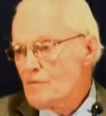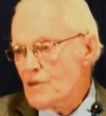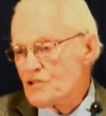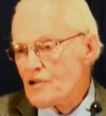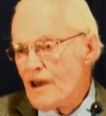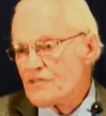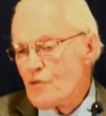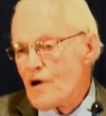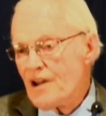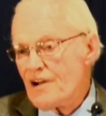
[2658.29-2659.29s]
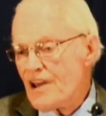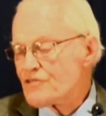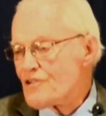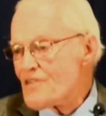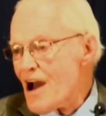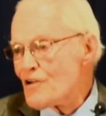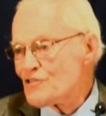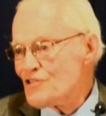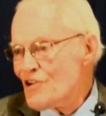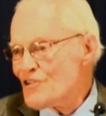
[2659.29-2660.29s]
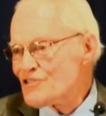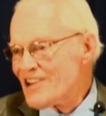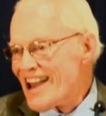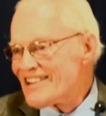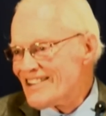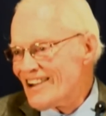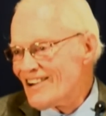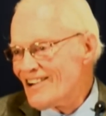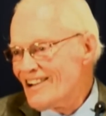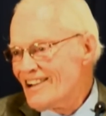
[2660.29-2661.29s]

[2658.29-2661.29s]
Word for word: But you have to wait an extra thousand years to get there.